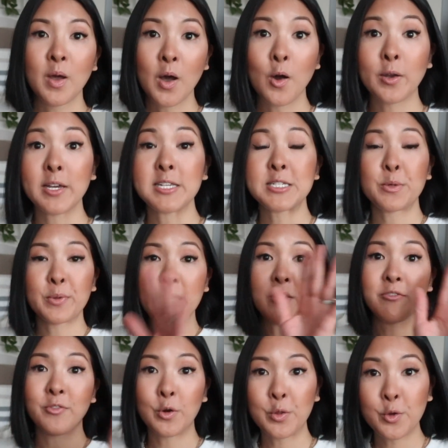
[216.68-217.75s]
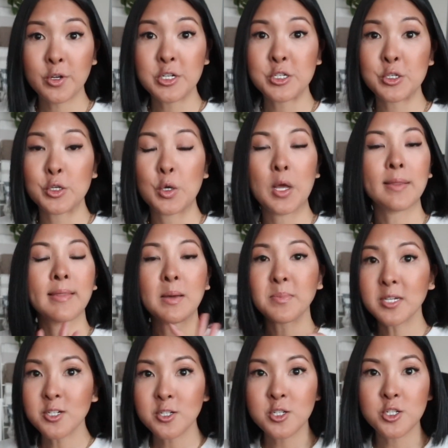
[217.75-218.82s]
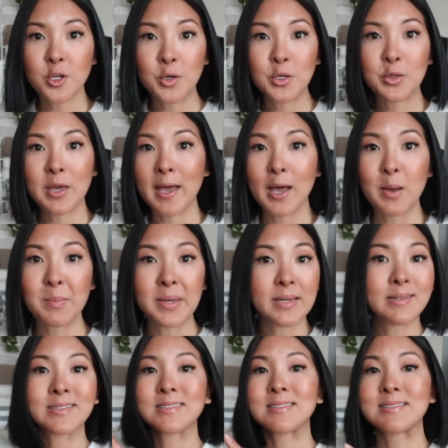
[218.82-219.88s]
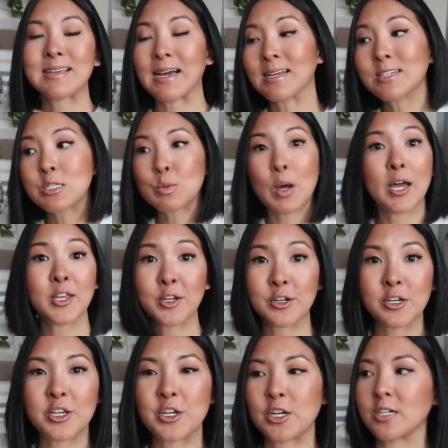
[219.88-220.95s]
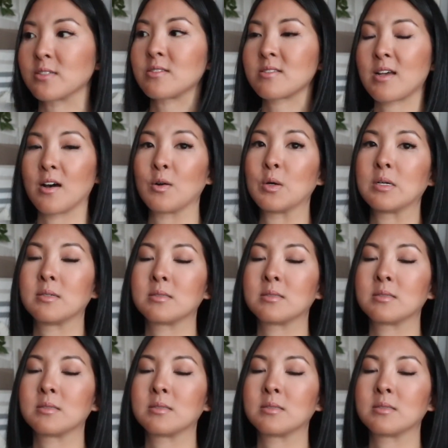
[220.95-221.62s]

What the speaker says: okay, so without further ado, let me just show you the handbag, because that is why you're here. So